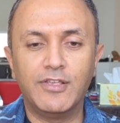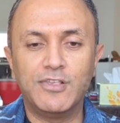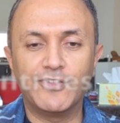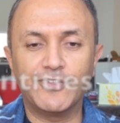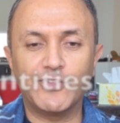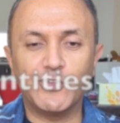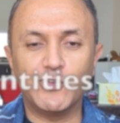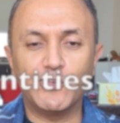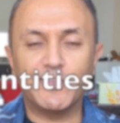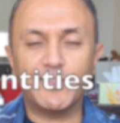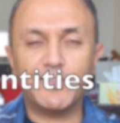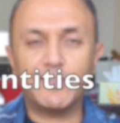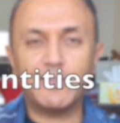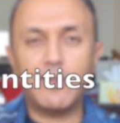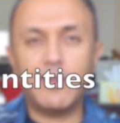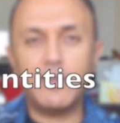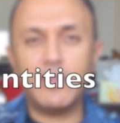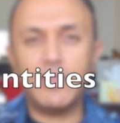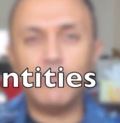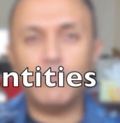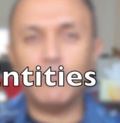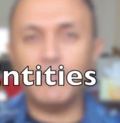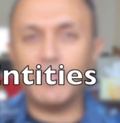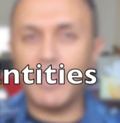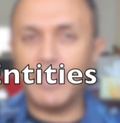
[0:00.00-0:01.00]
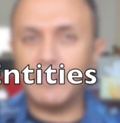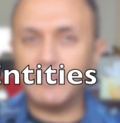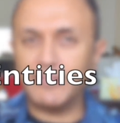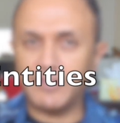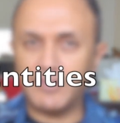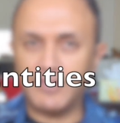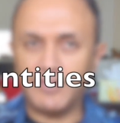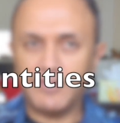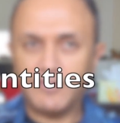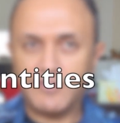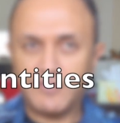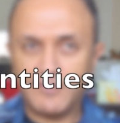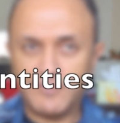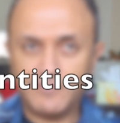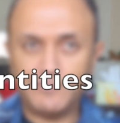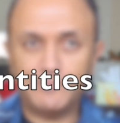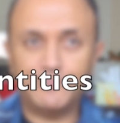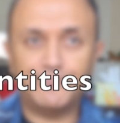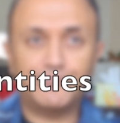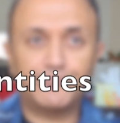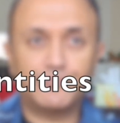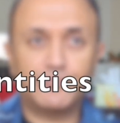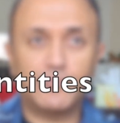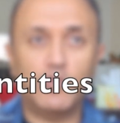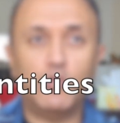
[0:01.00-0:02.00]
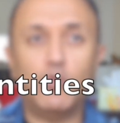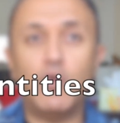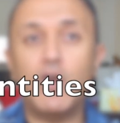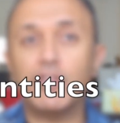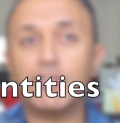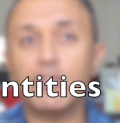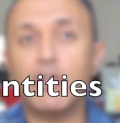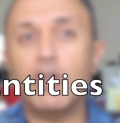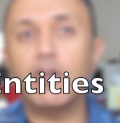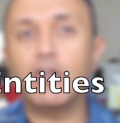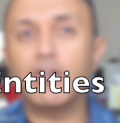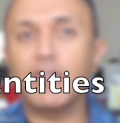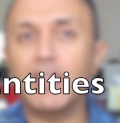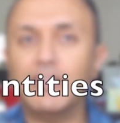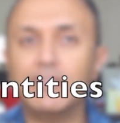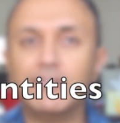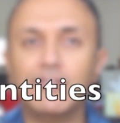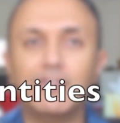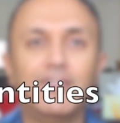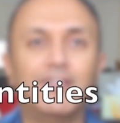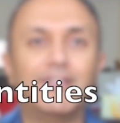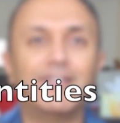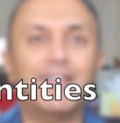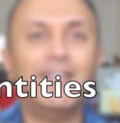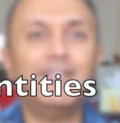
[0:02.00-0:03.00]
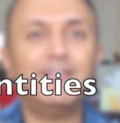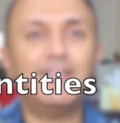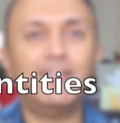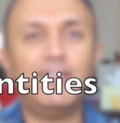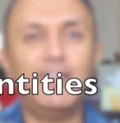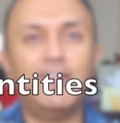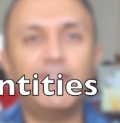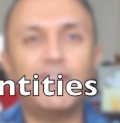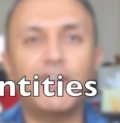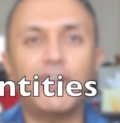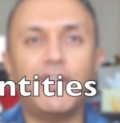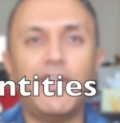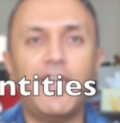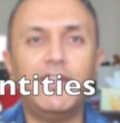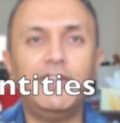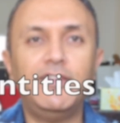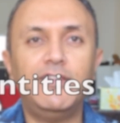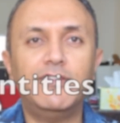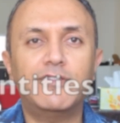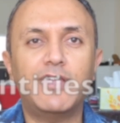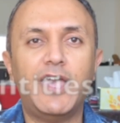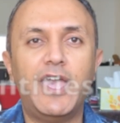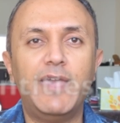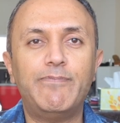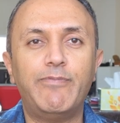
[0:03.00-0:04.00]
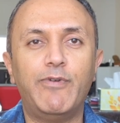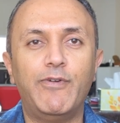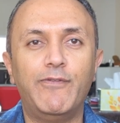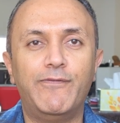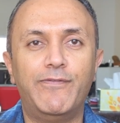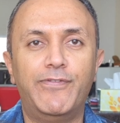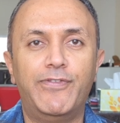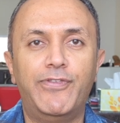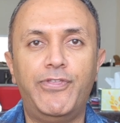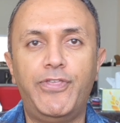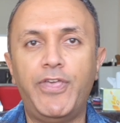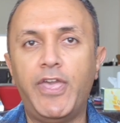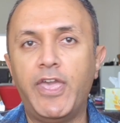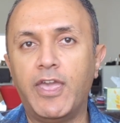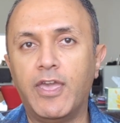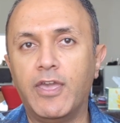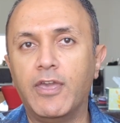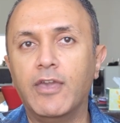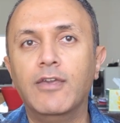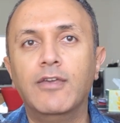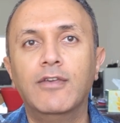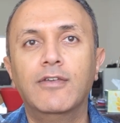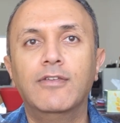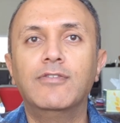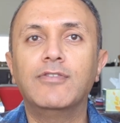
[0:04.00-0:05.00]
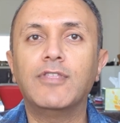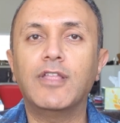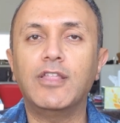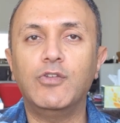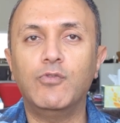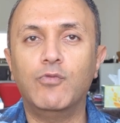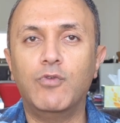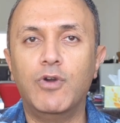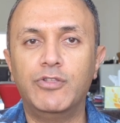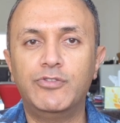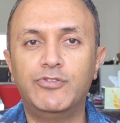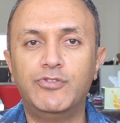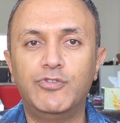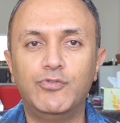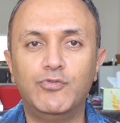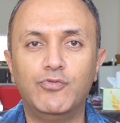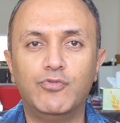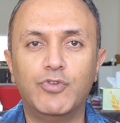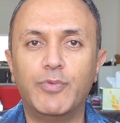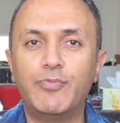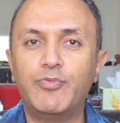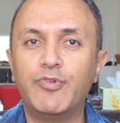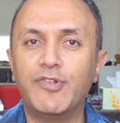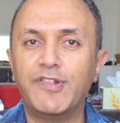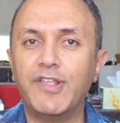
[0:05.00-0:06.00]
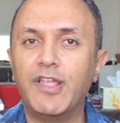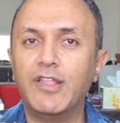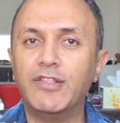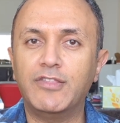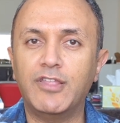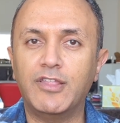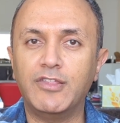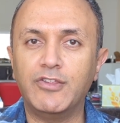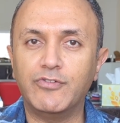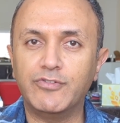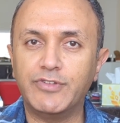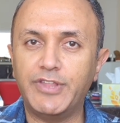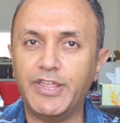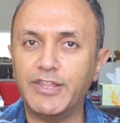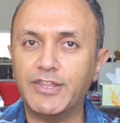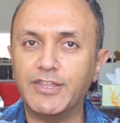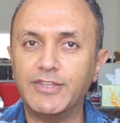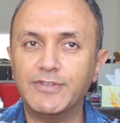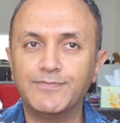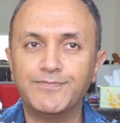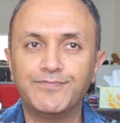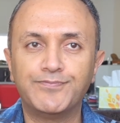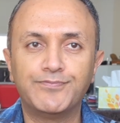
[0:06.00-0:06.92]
So starting with entities. What are entities? Entities are any type of thing that you want to represent in your data.